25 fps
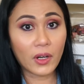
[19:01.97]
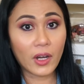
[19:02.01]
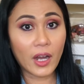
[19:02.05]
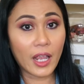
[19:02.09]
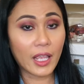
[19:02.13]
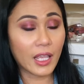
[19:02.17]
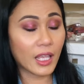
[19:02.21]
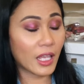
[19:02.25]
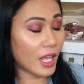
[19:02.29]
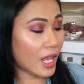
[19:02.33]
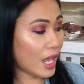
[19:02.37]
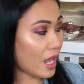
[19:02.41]

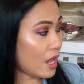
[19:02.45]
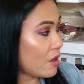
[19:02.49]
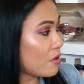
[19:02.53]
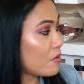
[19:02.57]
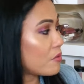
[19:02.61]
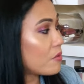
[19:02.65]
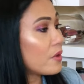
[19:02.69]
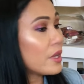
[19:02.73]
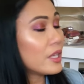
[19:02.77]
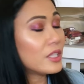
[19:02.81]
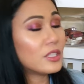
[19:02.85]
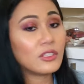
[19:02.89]
I
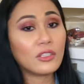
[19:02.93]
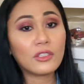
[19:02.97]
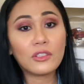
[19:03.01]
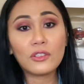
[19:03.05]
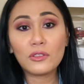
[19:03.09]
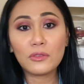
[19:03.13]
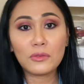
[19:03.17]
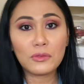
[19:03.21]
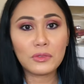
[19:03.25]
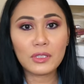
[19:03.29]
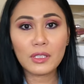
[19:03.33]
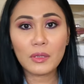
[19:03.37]
can't wait to
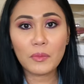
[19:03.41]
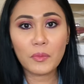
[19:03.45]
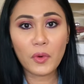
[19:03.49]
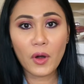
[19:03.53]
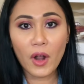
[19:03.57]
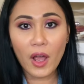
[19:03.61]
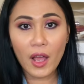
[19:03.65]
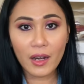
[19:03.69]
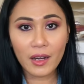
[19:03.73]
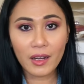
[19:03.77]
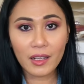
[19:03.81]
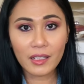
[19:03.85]
use the
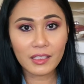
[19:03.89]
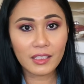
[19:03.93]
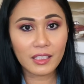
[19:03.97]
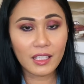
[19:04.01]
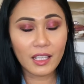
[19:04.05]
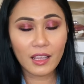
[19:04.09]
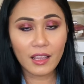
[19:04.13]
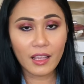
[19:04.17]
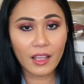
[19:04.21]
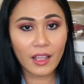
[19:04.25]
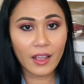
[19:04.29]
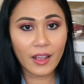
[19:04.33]
products
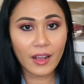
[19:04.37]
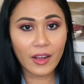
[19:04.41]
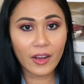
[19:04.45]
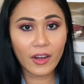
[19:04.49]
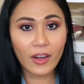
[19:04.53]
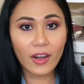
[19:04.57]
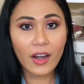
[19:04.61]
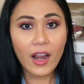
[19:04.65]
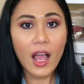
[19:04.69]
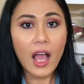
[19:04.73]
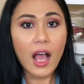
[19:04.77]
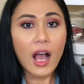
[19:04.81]
in
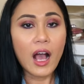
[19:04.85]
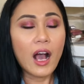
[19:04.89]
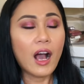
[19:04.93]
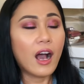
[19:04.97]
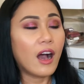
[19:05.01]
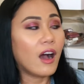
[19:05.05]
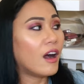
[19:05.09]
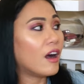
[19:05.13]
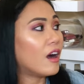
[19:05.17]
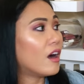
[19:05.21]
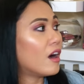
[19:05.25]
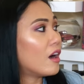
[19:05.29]
there.
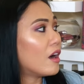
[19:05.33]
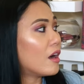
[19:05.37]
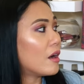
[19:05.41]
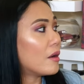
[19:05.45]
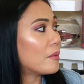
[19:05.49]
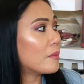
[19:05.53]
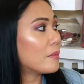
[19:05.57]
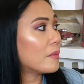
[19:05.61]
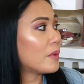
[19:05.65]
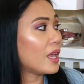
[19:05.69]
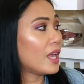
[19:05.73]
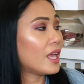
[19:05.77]

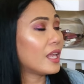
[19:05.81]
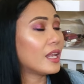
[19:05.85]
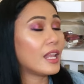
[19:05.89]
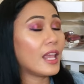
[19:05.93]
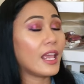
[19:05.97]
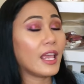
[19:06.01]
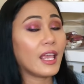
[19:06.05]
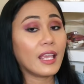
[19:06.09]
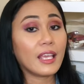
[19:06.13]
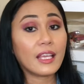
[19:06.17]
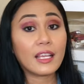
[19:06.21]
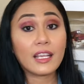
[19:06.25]
Um, and
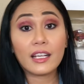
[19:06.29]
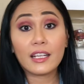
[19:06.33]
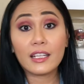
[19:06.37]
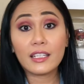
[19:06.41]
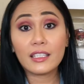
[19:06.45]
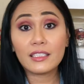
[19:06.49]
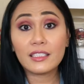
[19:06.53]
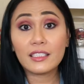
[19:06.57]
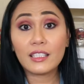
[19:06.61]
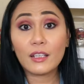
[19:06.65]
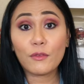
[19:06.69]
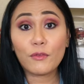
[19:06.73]
hey
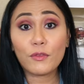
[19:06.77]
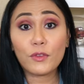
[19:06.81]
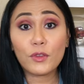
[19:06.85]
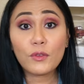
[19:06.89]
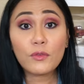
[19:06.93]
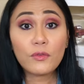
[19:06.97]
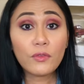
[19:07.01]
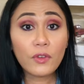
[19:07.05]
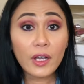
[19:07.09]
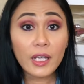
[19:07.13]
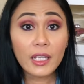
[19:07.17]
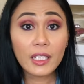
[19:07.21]
guys, if you
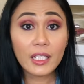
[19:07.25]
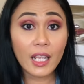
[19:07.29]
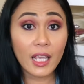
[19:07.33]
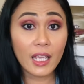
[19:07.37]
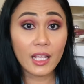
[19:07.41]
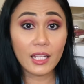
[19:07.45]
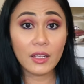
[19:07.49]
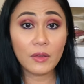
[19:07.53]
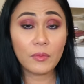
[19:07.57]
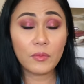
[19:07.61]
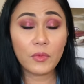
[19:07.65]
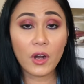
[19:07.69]
find
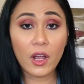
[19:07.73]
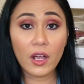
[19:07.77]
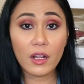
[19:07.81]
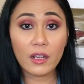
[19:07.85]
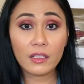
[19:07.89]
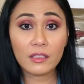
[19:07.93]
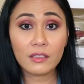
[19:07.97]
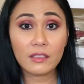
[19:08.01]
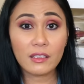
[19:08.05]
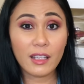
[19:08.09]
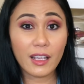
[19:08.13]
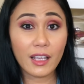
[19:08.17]
any
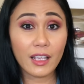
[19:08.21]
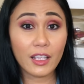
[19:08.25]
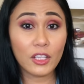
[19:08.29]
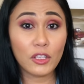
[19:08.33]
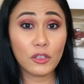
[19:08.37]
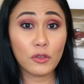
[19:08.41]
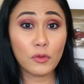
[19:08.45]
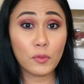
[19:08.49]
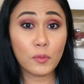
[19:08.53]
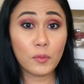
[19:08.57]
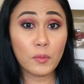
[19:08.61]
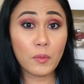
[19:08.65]
products that
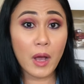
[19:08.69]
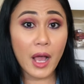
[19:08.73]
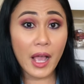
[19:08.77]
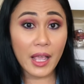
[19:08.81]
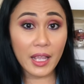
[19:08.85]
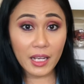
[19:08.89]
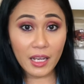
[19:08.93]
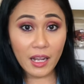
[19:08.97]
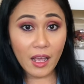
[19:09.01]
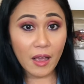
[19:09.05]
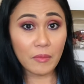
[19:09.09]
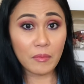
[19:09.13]
you
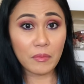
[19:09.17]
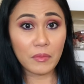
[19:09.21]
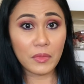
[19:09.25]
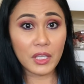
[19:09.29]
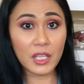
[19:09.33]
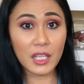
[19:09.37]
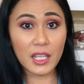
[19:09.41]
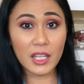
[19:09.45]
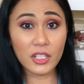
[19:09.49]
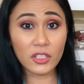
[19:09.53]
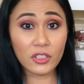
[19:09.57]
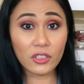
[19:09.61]
might not
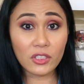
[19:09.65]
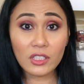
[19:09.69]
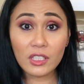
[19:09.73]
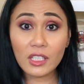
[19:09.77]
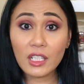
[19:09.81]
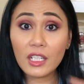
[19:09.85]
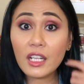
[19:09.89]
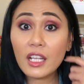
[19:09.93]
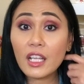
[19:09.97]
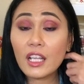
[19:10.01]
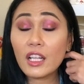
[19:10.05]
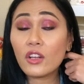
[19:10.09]
be
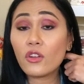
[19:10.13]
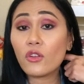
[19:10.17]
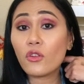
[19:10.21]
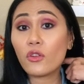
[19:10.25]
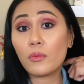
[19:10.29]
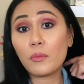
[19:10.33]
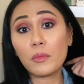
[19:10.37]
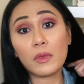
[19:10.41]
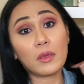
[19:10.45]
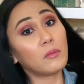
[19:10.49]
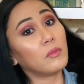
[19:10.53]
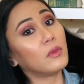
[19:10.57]
interested in
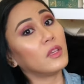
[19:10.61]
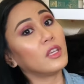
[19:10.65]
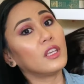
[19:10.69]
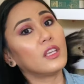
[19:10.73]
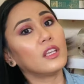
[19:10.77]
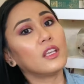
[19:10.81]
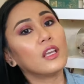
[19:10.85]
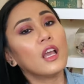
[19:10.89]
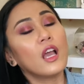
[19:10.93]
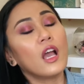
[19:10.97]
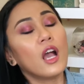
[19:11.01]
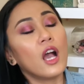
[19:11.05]
or
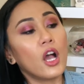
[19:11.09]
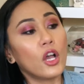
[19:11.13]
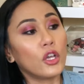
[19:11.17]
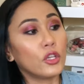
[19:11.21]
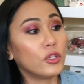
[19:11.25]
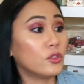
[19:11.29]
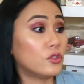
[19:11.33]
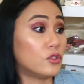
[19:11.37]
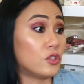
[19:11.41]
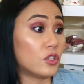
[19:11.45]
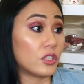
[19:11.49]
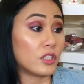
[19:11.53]
maybe
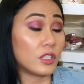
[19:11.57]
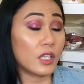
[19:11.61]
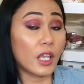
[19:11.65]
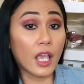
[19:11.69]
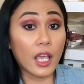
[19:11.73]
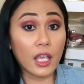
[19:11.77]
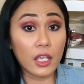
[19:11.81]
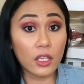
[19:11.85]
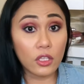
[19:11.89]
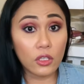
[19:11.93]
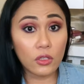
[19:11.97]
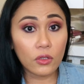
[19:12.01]
you just
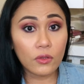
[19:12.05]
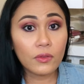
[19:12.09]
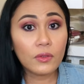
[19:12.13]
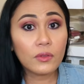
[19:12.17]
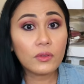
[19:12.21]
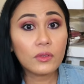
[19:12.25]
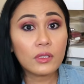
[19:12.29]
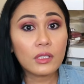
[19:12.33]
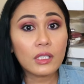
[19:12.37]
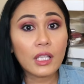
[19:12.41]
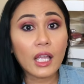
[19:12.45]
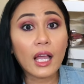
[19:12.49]
can't
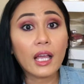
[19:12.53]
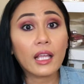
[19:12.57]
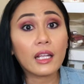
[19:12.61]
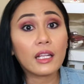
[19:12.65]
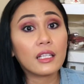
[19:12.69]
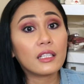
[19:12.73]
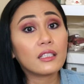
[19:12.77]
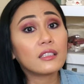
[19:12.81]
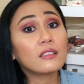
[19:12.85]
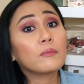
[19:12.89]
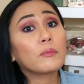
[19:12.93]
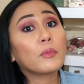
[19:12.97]
use, that
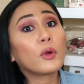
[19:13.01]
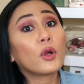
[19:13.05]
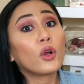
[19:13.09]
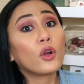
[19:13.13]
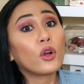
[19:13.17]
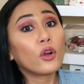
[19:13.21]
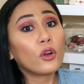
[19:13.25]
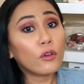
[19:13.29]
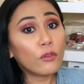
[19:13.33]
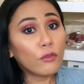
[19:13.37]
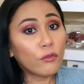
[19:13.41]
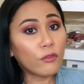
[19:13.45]
is
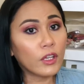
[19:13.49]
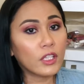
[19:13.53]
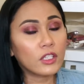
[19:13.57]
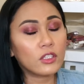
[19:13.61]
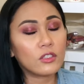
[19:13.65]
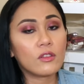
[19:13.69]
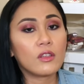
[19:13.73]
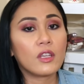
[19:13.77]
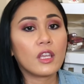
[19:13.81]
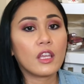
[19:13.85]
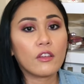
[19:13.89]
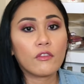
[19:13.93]
perfect
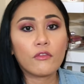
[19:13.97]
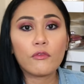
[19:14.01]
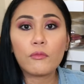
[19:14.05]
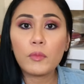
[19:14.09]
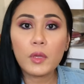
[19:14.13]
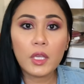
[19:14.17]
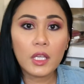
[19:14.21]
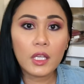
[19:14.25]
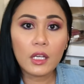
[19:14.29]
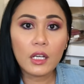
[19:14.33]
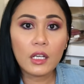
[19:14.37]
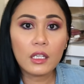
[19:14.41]
to gift
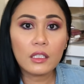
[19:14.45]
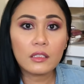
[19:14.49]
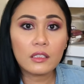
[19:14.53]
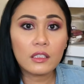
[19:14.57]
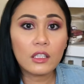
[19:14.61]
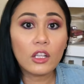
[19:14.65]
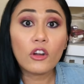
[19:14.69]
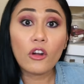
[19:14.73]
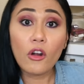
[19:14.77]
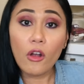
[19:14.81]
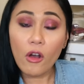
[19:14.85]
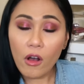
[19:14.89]
because
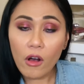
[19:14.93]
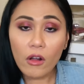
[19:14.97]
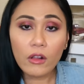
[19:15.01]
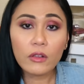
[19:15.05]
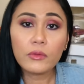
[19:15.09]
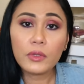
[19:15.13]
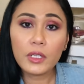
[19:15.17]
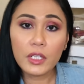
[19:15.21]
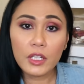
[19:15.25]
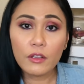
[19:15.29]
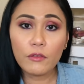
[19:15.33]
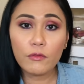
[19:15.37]
they're
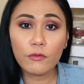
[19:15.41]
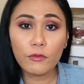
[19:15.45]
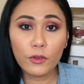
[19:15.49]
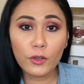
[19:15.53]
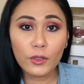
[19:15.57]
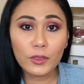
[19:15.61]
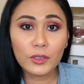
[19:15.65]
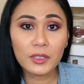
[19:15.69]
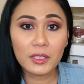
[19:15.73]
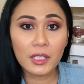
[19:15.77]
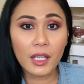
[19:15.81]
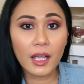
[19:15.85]
already
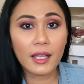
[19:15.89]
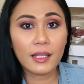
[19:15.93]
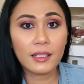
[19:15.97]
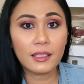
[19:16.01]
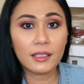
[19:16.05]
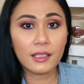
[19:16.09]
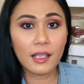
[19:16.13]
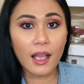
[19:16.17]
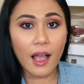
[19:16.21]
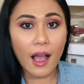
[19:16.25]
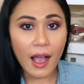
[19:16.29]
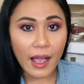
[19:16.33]

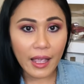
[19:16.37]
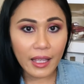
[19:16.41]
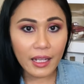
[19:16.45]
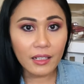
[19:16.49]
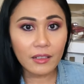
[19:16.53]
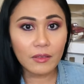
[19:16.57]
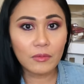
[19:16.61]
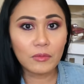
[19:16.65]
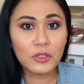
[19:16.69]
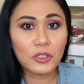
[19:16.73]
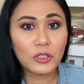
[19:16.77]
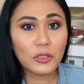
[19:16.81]
full-size
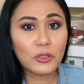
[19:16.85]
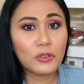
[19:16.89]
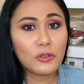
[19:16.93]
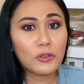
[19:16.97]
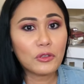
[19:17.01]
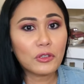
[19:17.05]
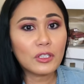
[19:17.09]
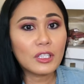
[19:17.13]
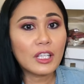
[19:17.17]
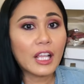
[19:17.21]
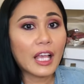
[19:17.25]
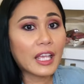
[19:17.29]
items. So you
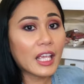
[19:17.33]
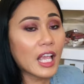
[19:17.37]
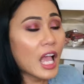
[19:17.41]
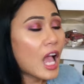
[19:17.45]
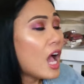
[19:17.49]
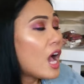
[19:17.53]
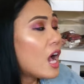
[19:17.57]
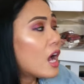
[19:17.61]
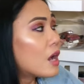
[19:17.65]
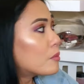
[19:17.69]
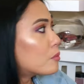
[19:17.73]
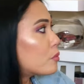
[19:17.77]
could like
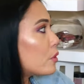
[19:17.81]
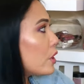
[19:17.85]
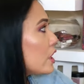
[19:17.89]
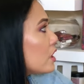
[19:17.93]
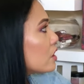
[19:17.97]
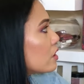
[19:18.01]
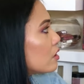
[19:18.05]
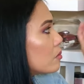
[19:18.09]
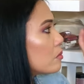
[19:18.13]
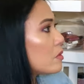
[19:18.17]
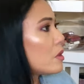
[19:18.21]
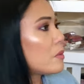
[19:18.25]

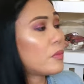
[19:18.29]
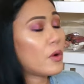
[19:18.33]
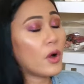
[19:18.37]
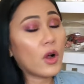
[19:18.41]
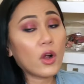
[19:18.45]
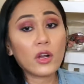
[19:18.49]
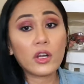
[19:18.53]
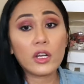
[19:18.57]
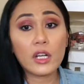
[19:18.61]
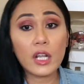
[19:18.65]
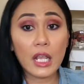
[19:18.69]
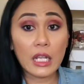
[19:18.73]
break them
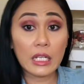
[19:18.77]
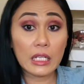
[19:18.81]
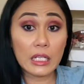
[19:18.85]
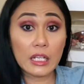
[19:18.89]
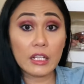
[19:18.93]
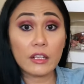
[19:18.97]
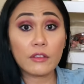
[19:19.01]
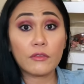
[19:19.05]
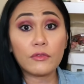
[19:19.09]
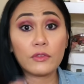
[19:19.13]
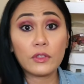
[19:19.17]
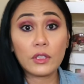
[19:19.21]
apart and
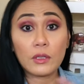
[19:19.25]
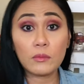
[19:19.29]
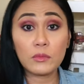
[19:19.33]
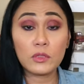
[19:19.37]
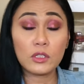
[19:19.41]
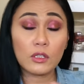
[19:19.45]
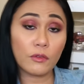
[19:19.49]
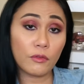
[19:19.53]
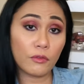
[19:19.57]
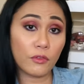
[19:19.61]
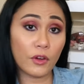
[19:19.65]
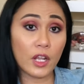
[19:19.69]
gift them
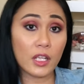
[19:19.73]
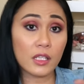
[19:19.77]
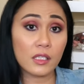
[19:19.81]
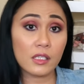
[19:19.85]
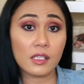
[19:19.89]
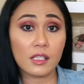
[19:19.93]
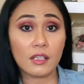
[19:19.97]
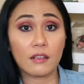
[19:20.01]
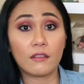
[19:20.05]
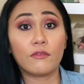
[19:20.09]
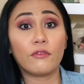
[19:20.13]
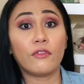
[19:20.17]
to
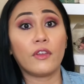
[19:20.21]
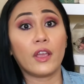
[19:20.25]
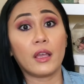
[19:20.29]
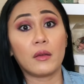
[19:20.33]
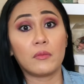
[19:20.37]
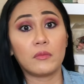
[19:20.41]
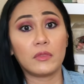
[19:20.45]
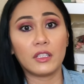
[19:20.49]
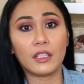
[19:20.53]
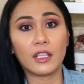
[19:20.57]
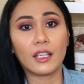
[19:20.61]
friends and family.